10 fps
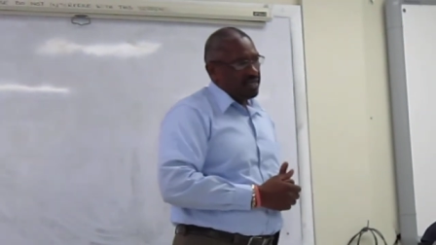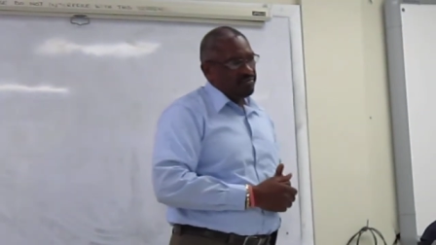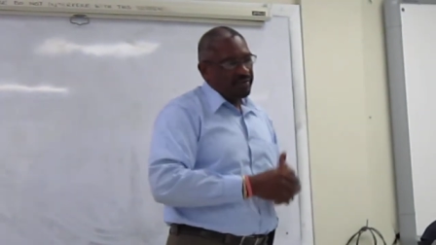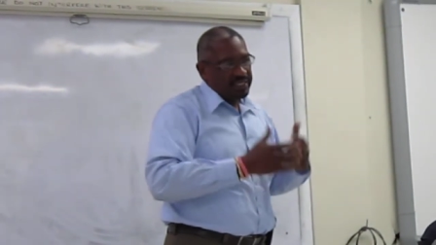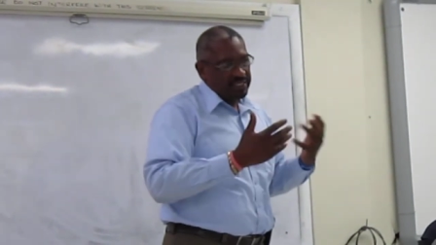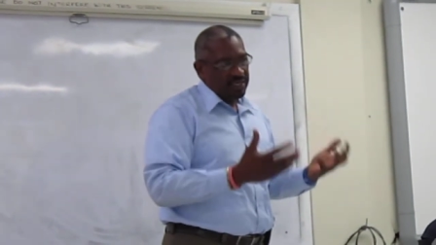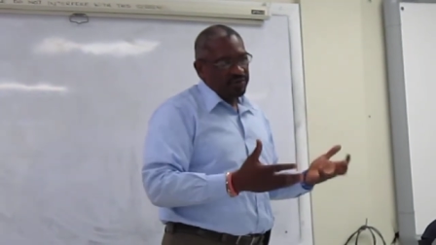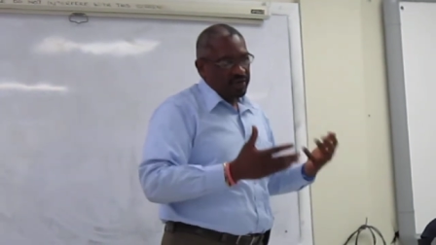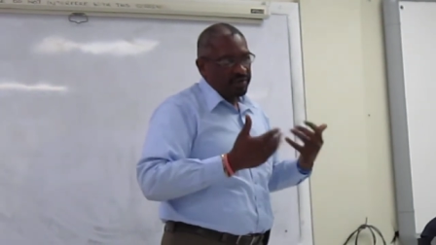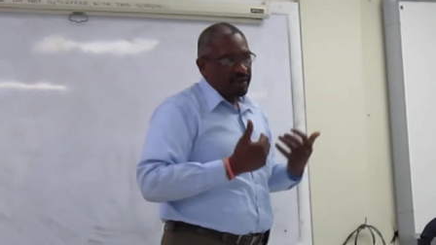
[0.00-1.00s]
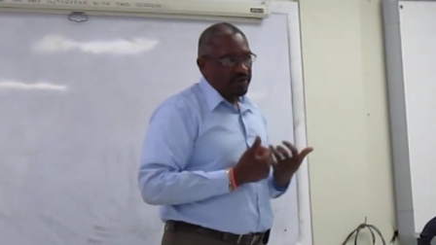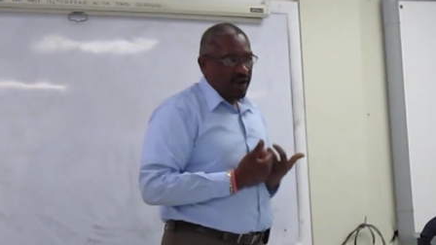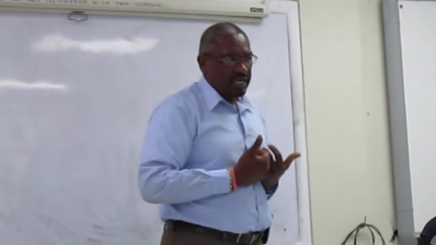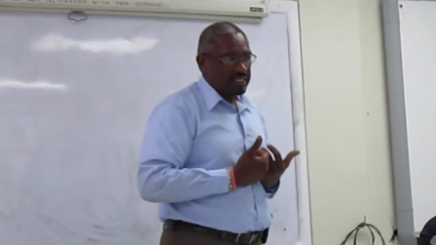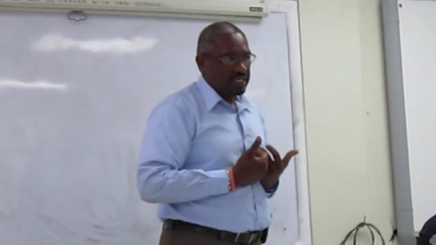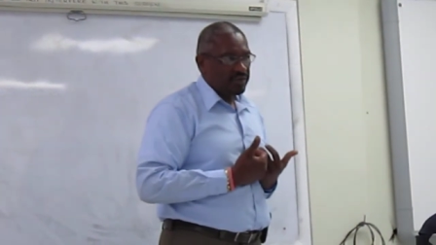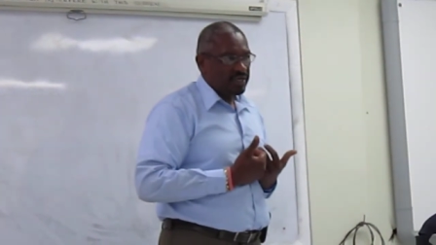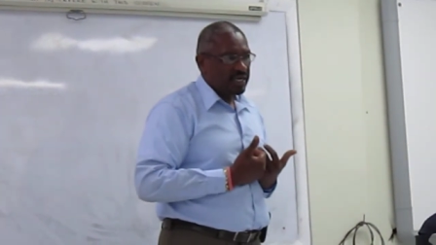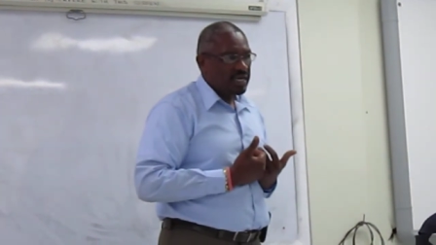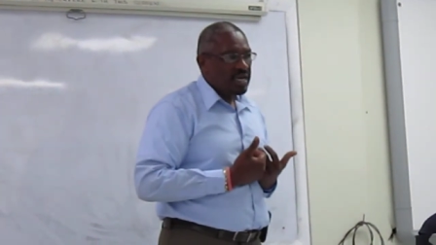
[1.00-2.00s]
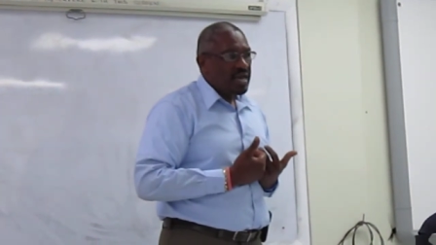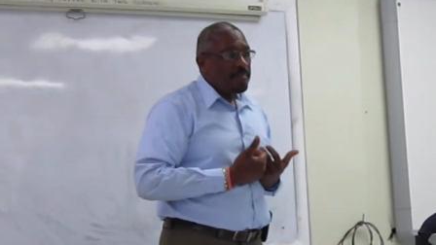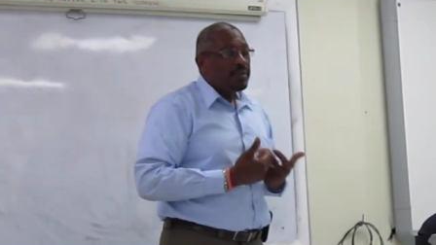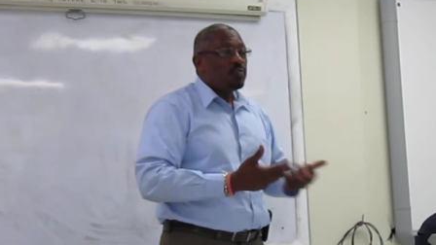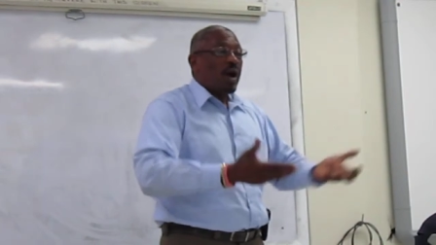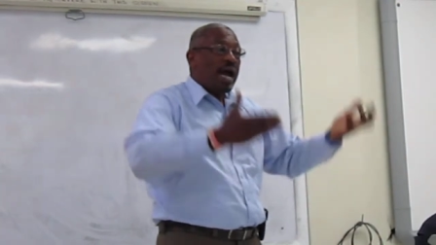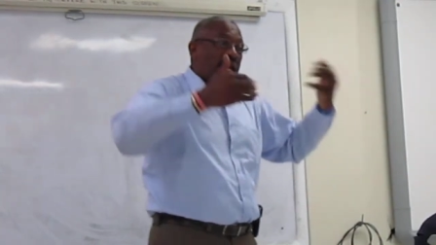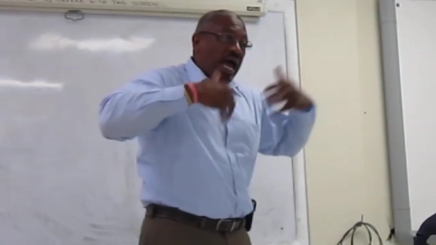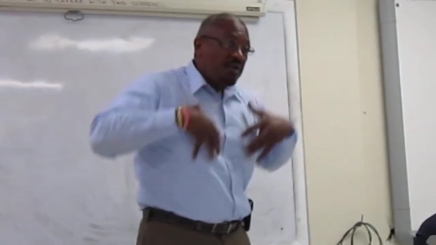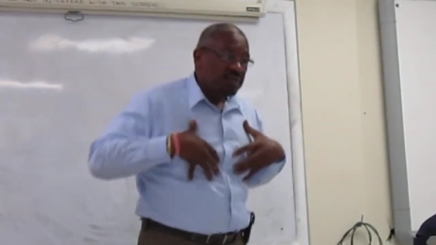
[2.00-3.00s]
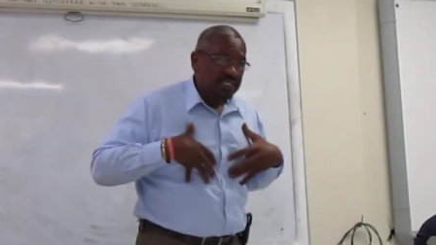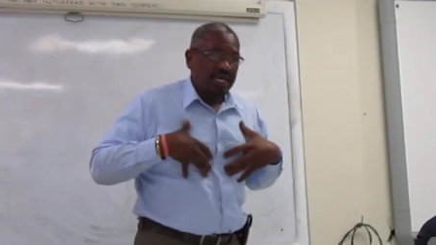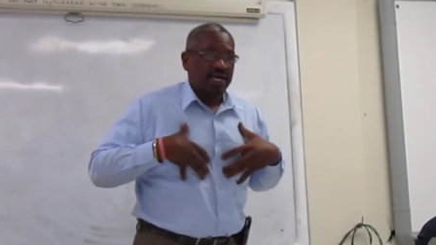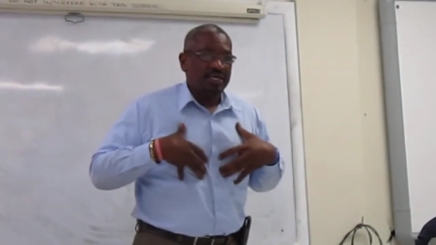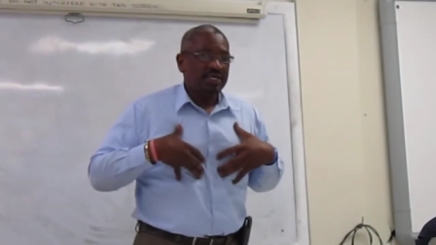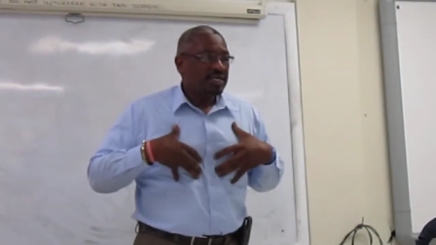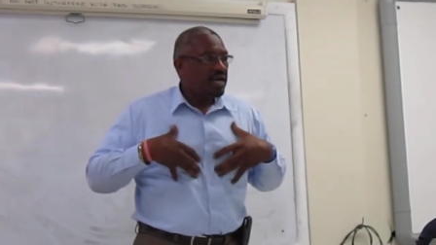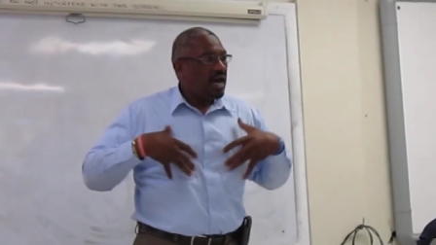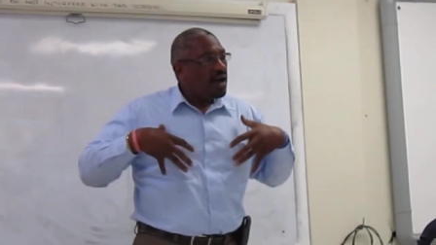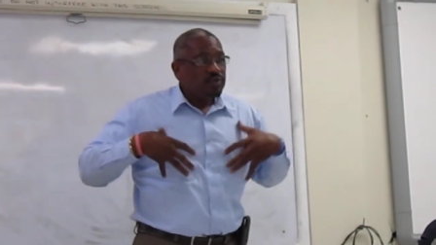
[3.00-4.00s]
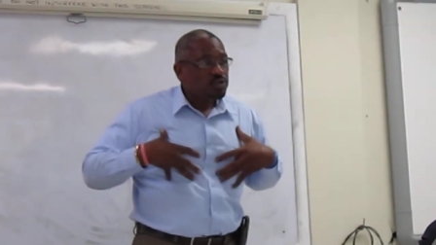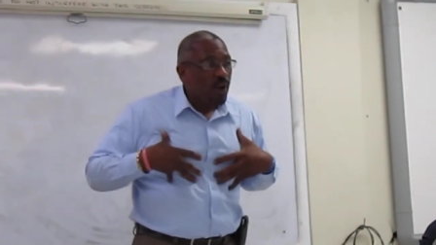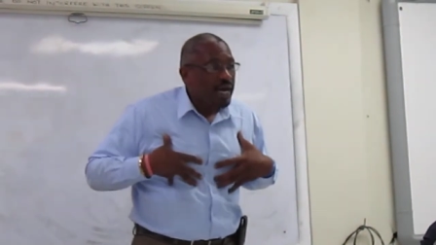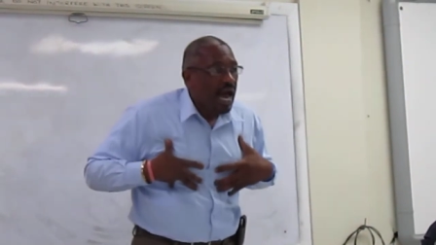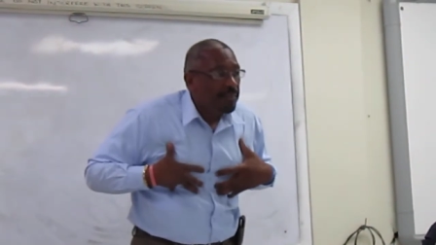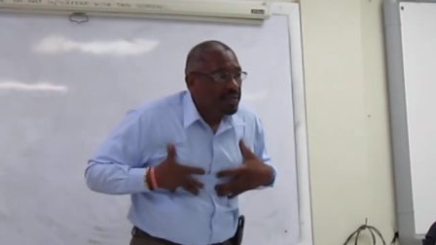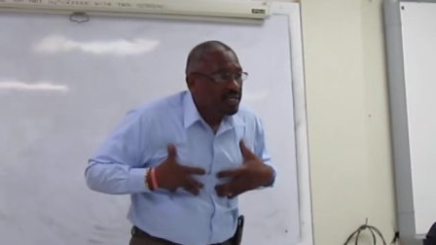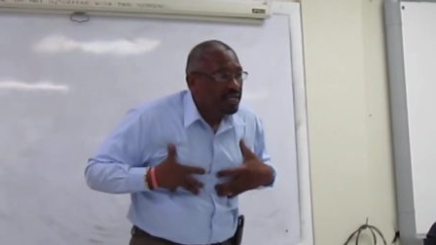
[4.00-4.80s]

for my children and my grandchildren. But while I was here, I was quite happy